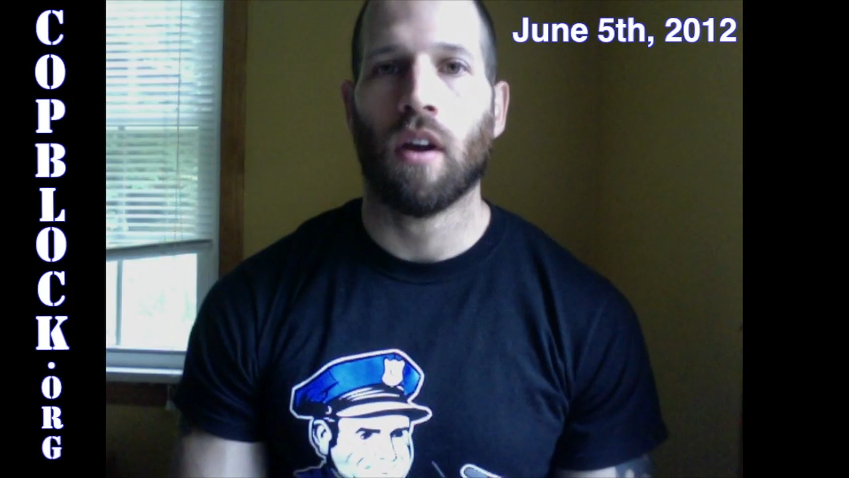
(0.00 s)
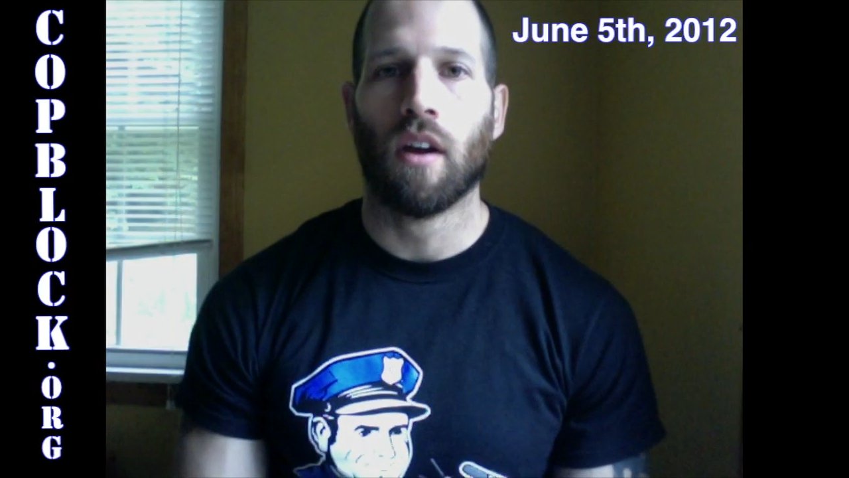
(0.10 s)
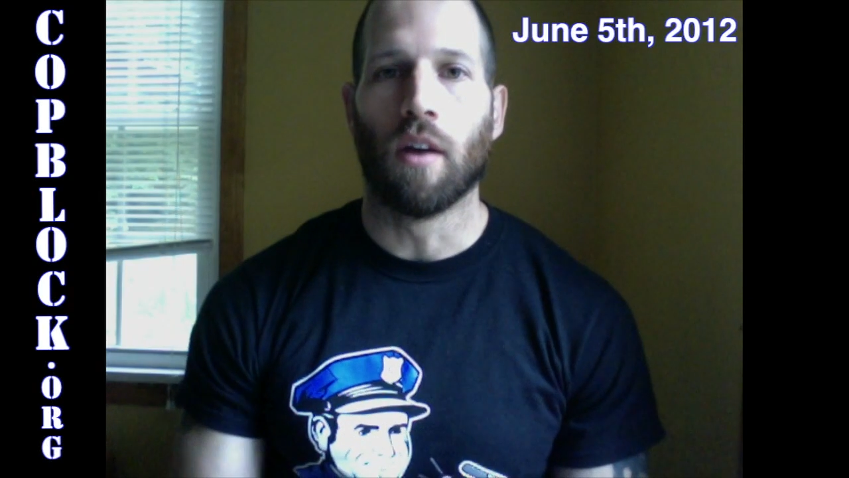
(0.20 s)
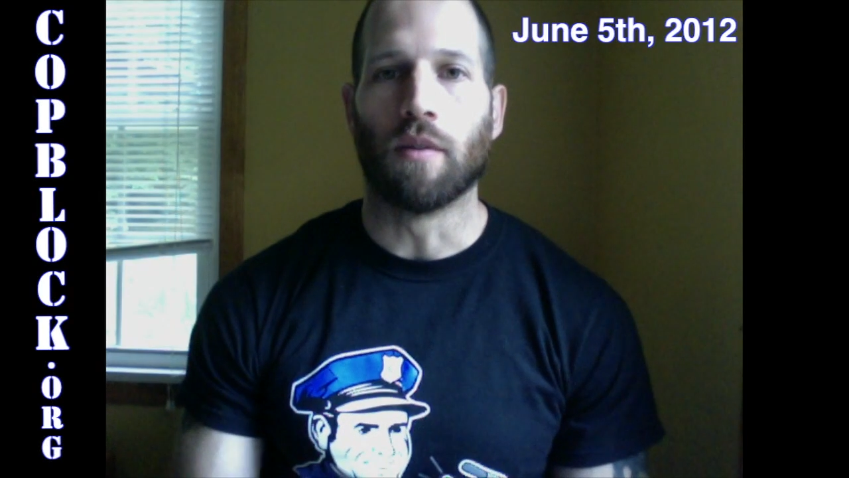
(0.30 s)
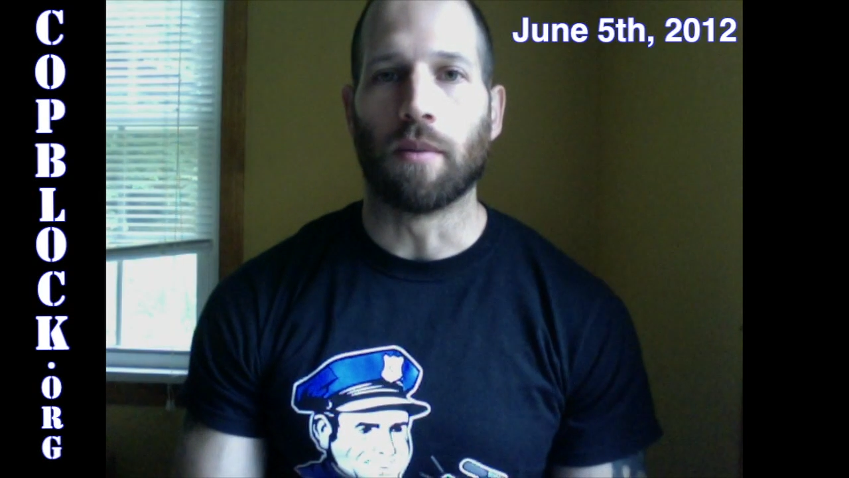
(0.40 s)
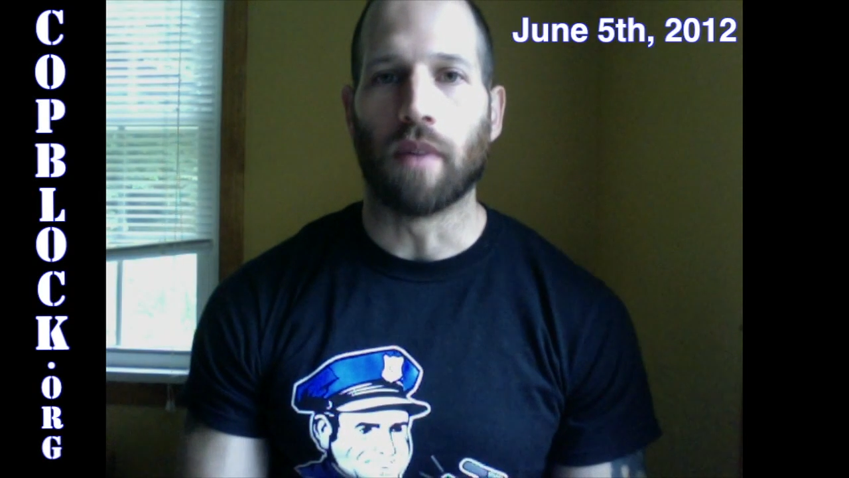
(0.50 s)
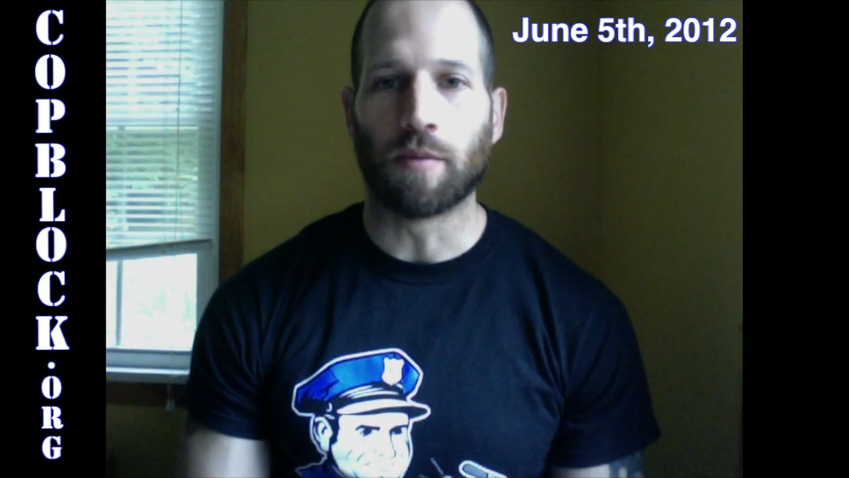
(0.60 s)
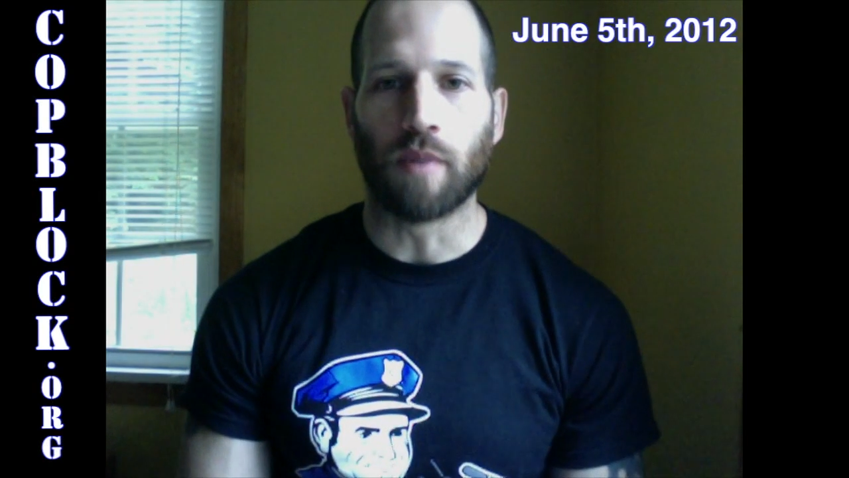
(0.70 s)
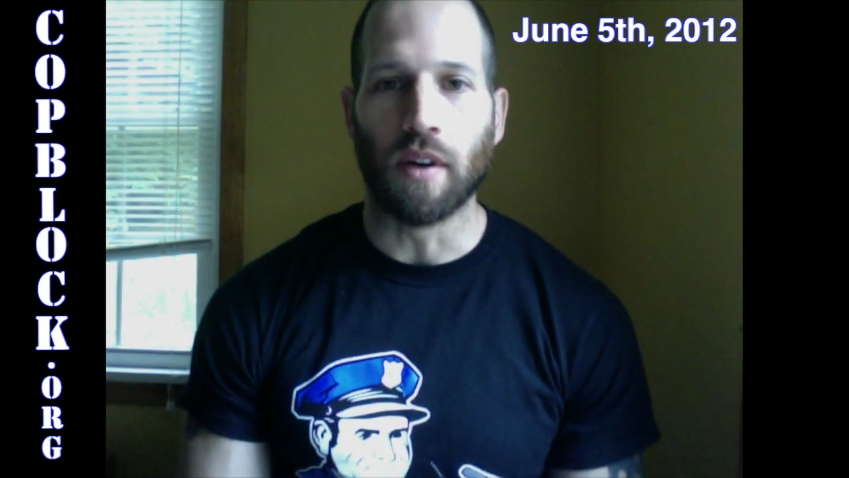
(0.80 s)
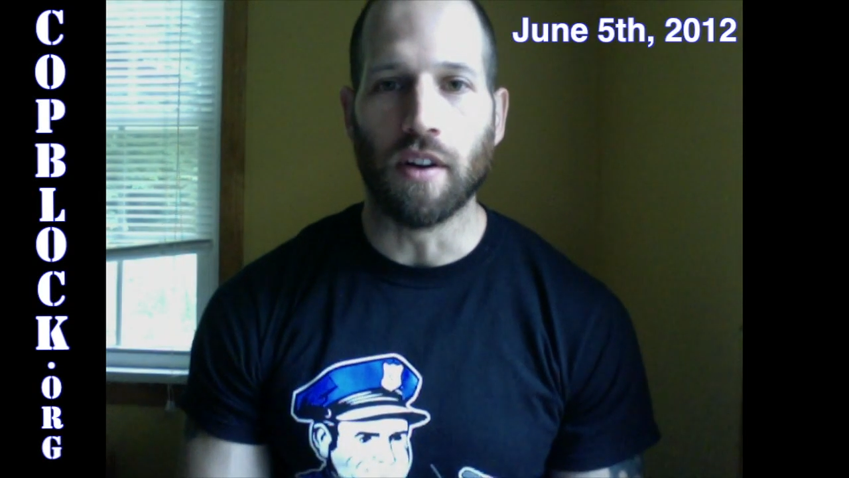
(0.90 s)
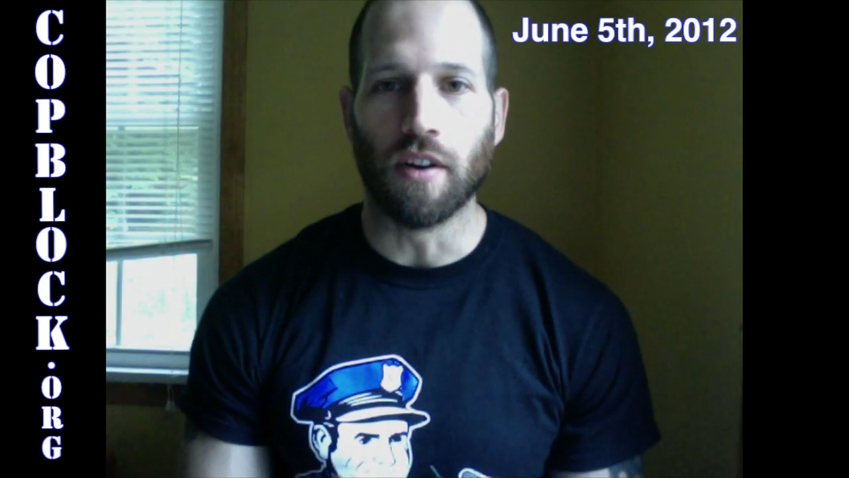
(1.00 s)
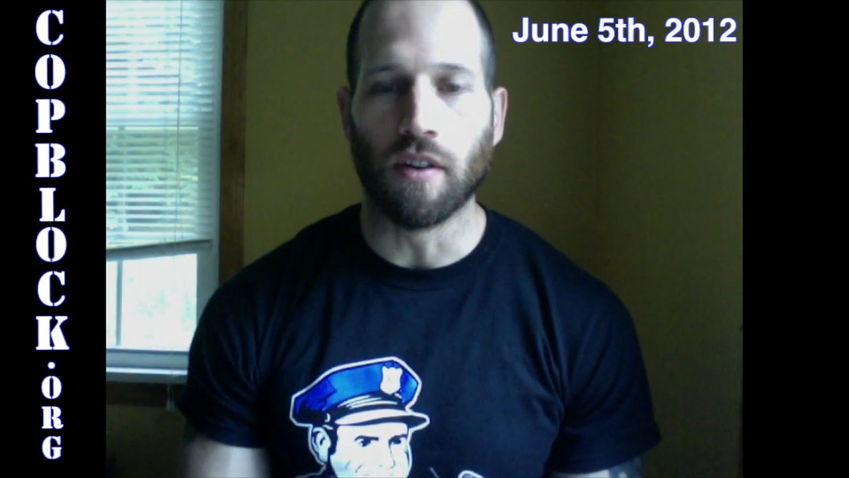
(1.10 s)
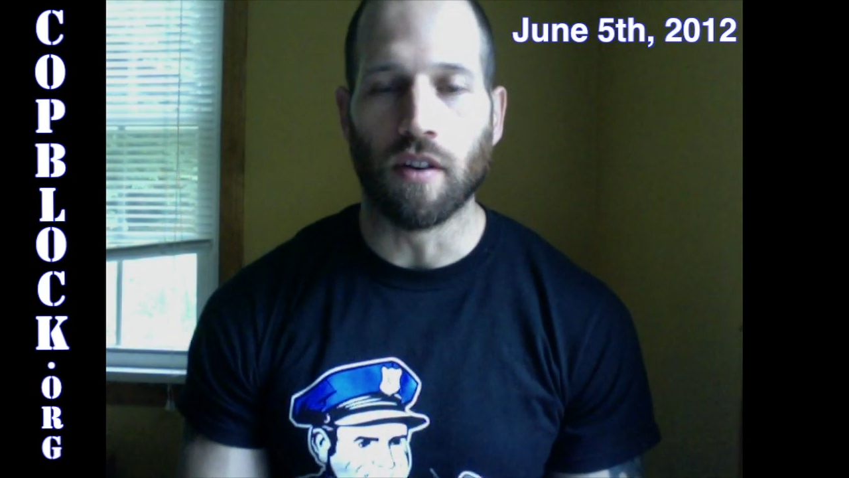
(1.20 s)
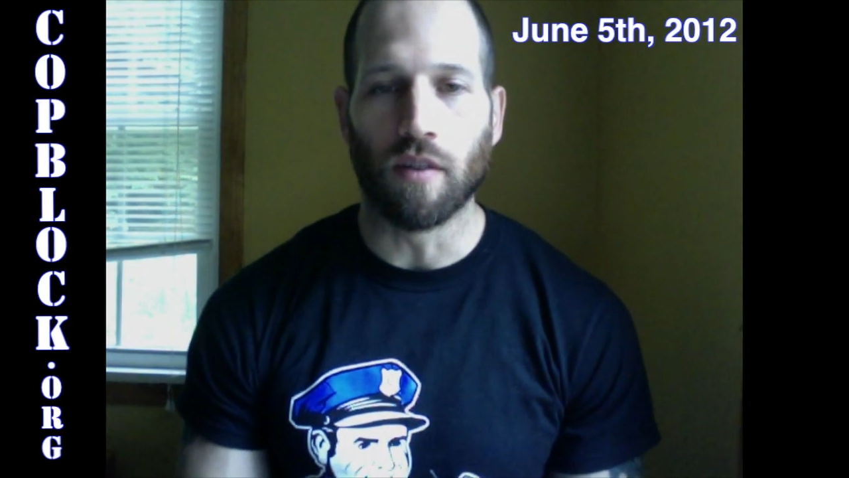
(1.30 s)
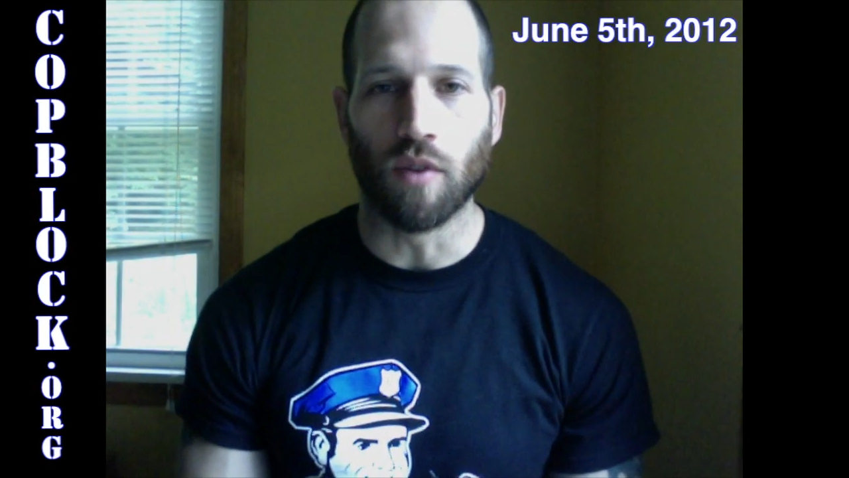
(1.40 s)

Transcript: Hey, what's up, guys? Pete here.